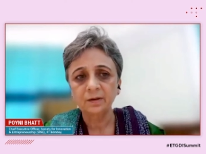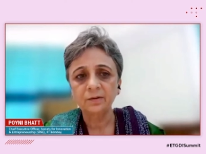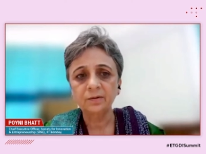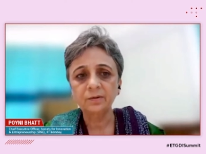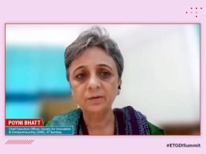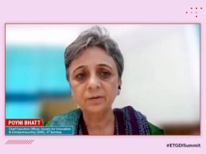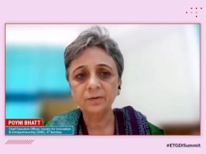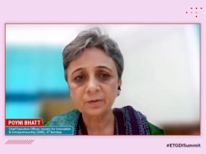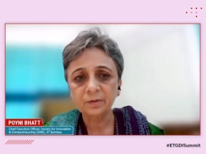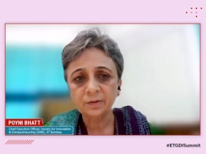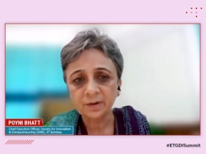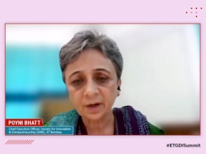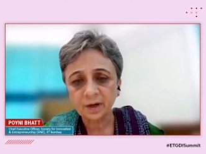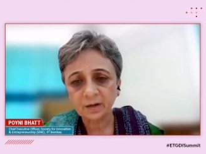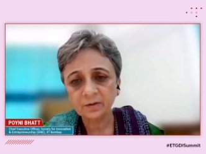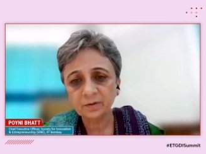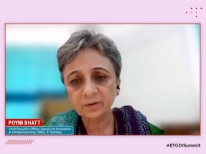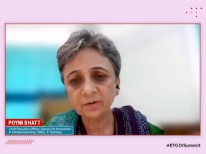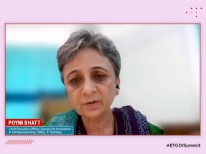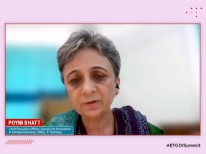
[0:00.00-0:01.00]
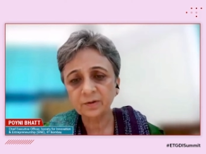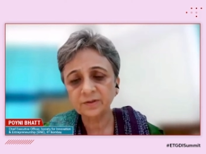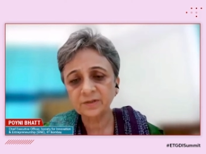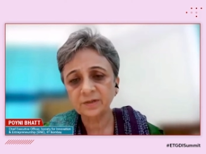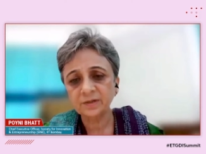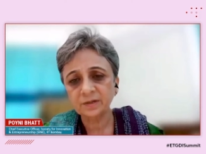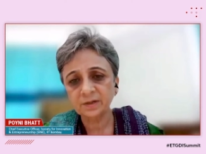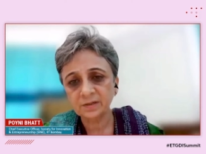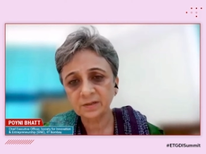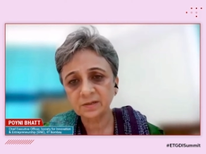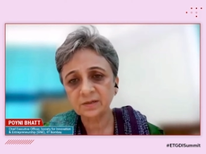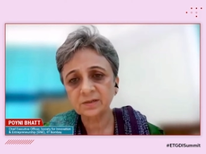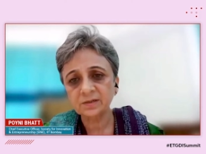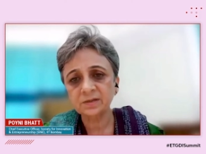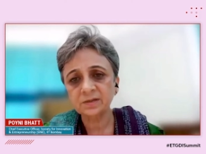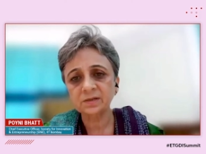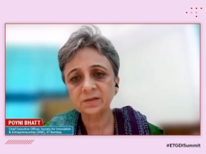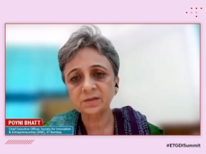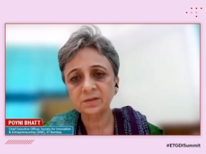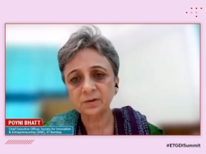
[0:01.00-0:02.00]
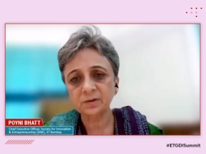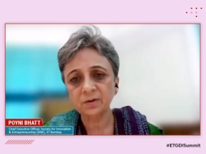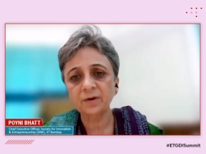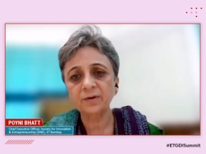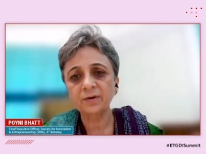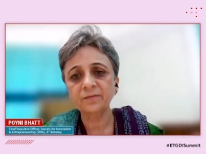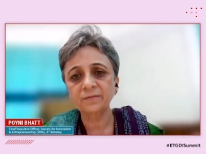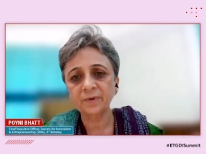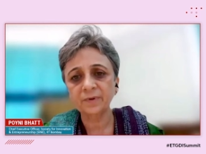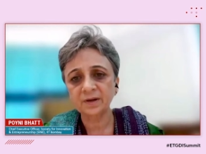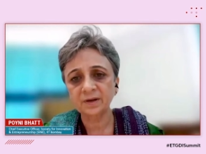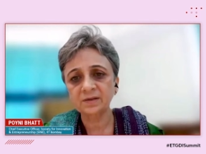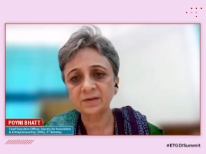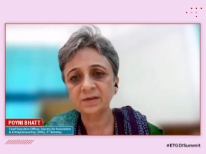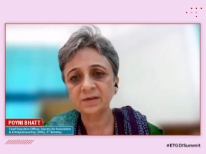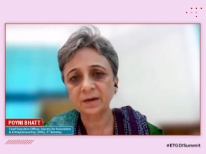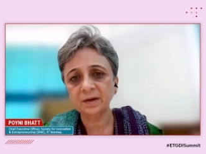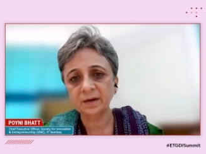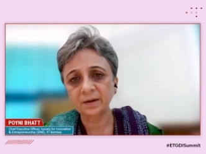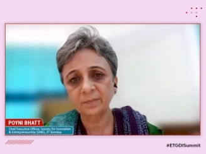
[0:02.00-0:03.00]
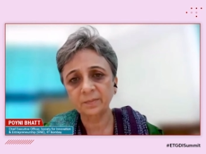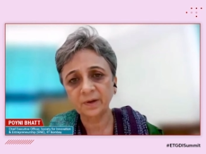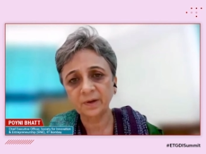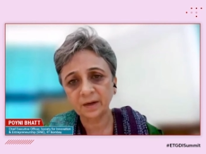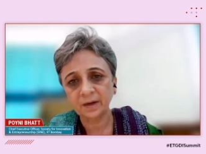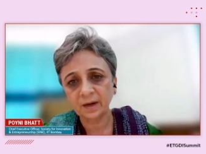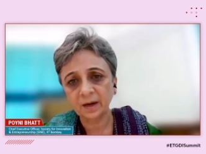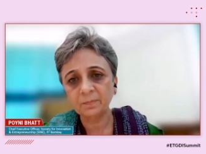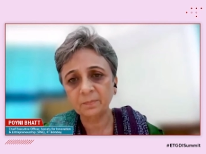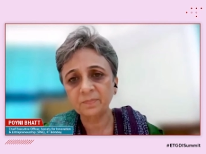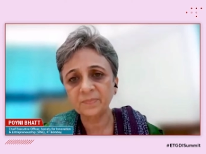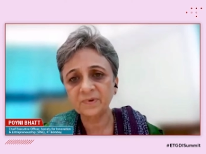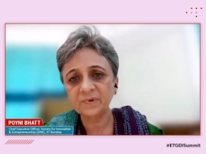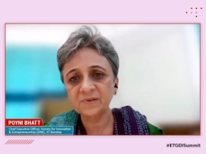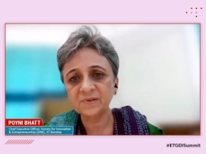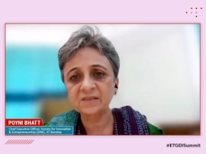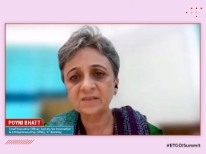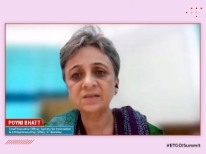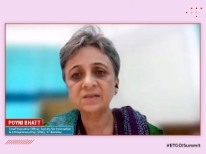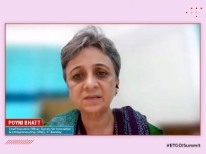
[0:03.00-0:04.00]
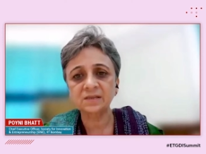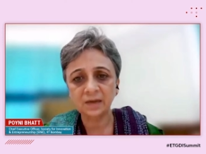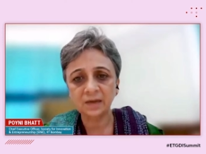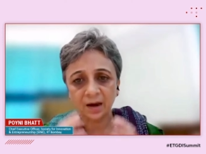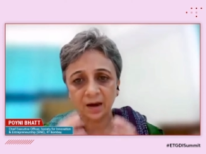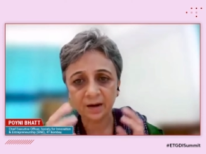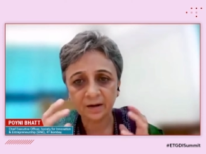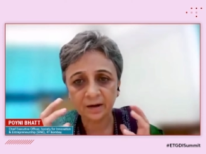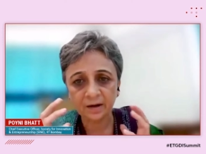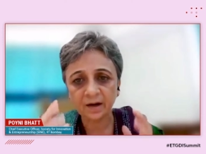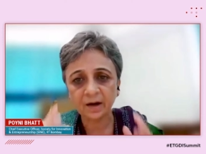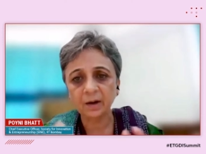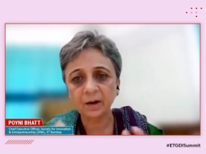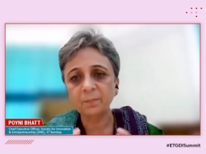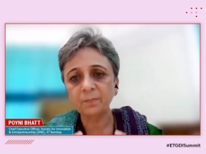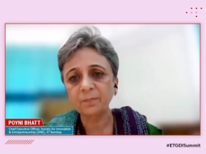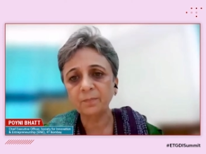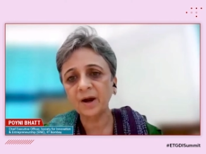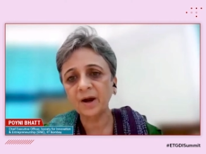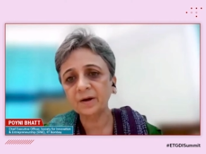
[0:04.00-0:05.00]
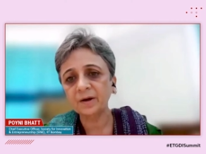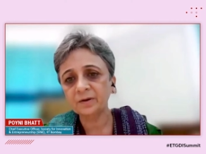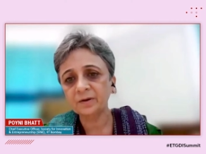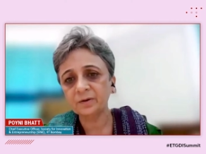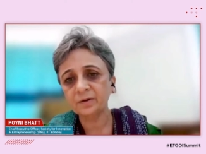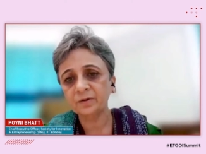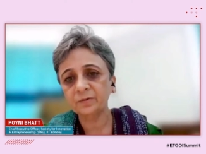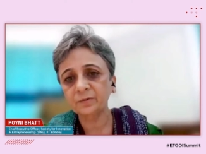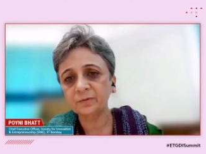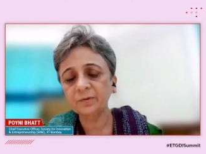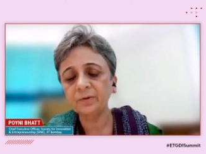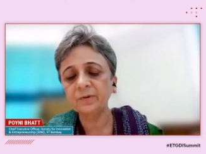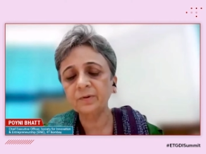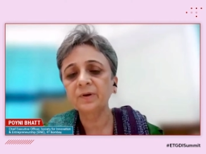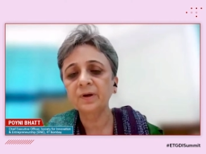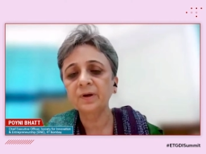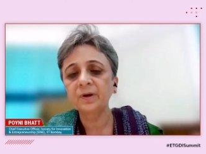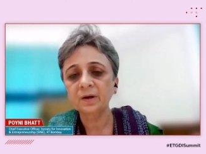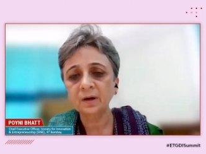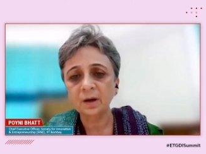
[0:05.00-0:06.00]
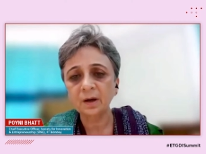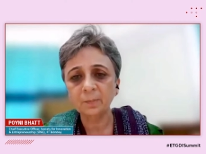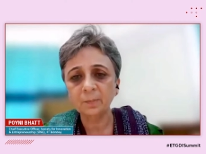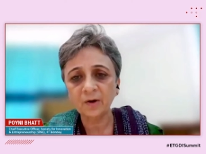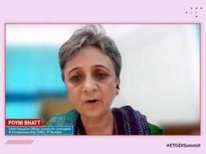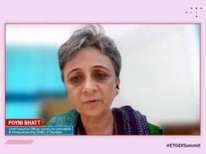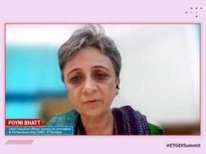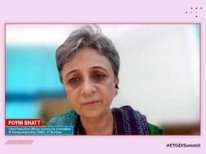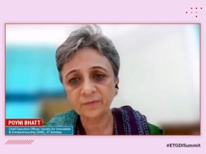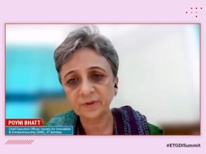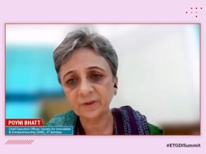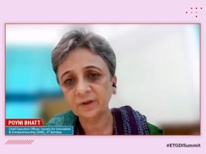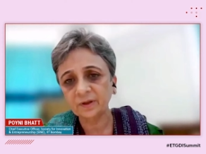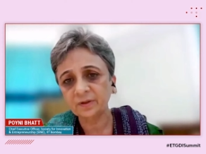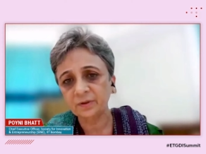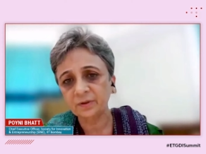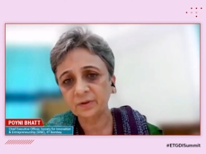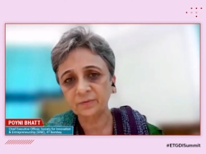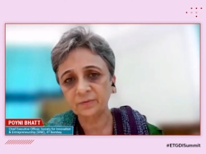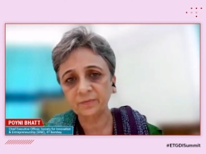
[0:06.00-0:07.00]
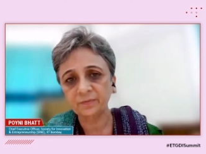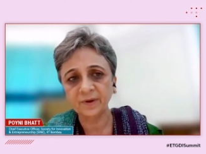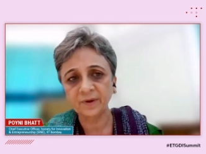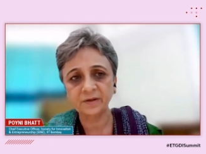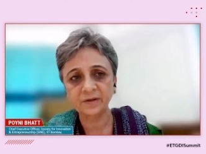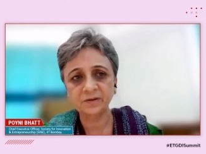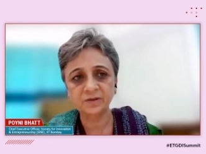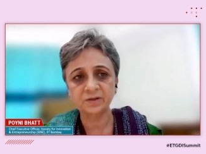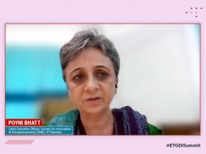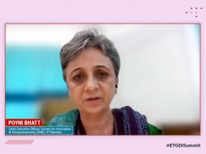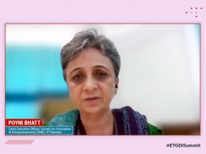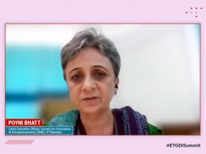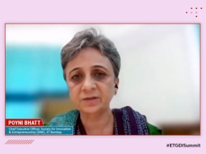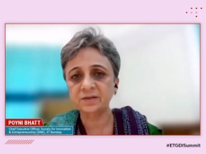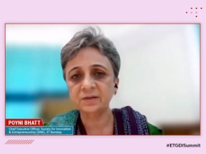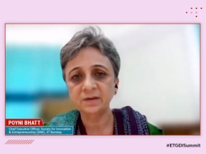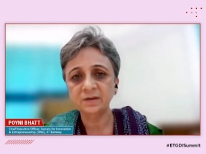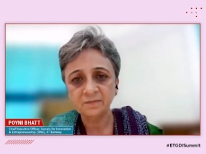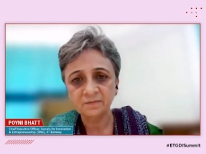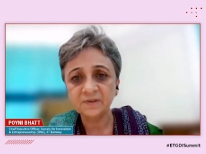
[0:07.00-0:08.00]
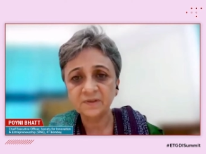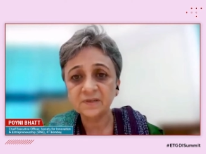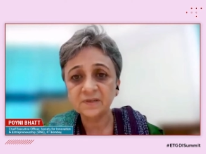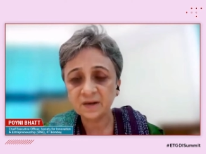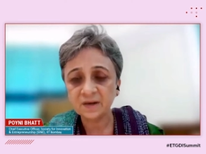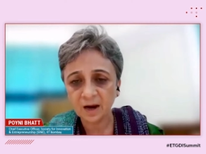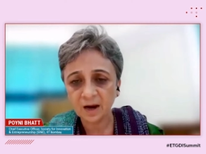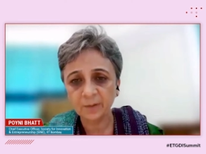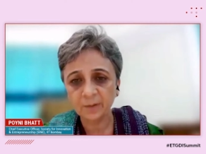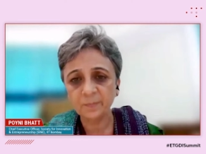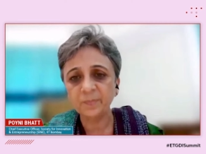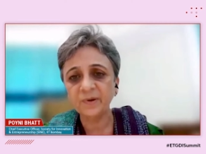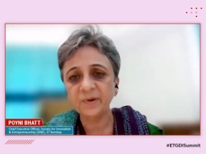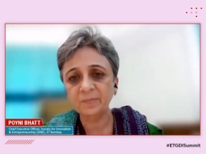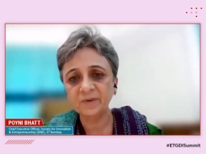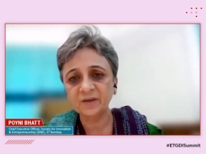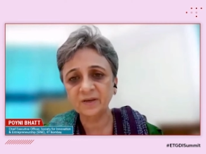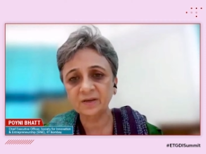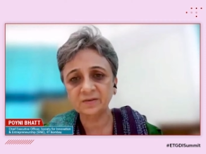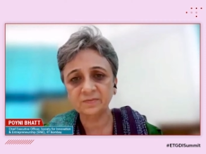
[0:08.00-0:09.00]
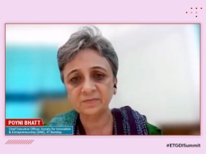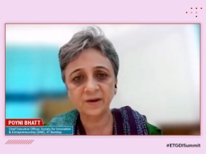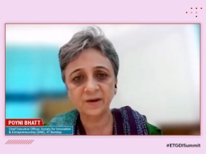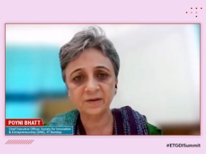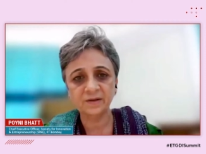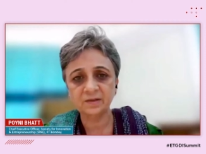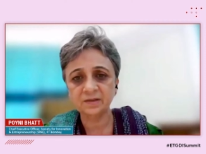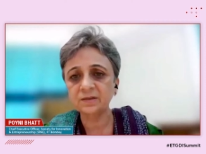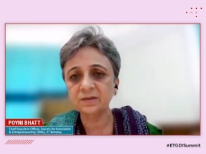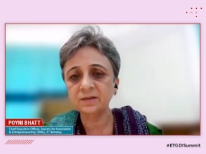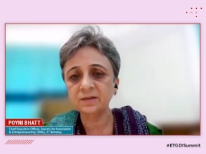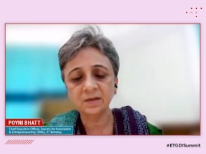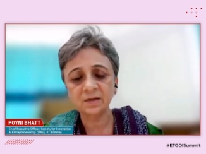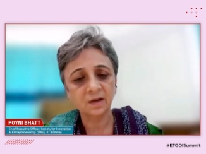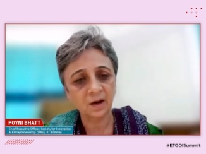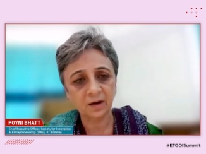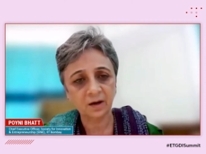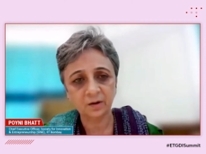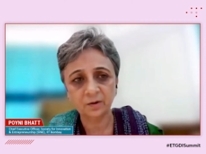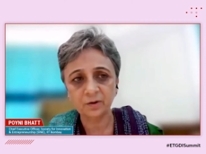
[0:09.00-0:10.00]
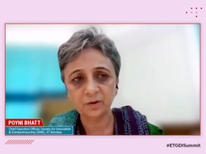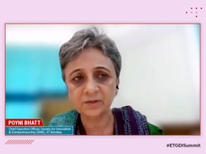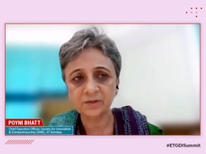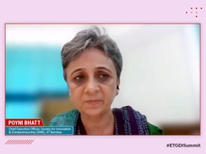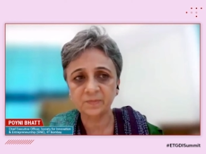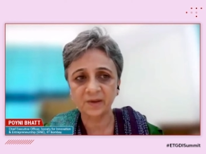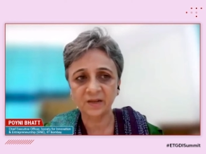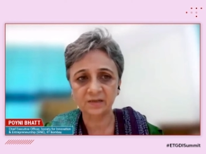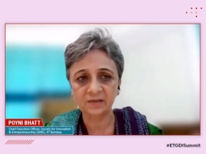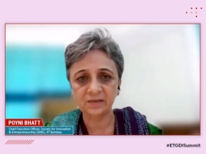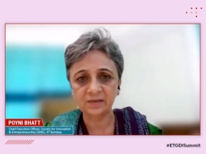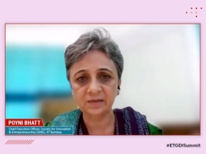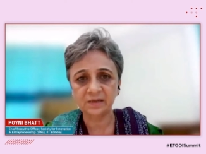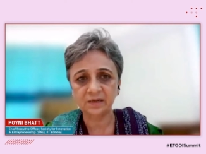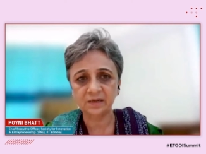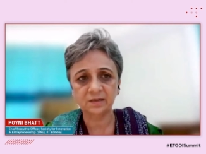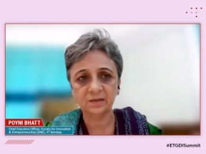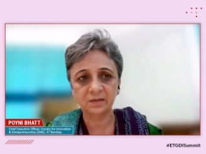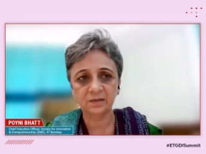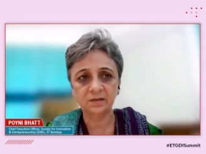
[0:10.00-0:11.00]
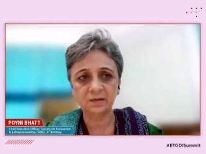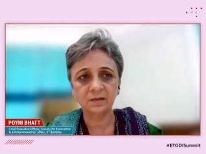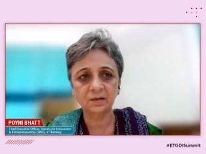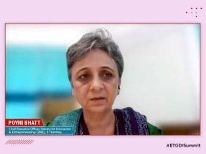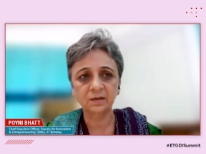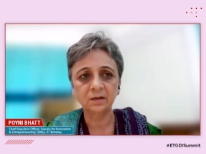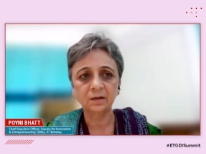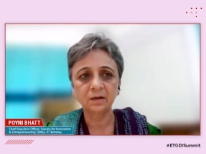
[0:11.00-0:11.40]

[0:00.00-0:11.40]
you know technology resources on various academic campuses are combined to come out with the new ventures which are ip based ventures across many sectors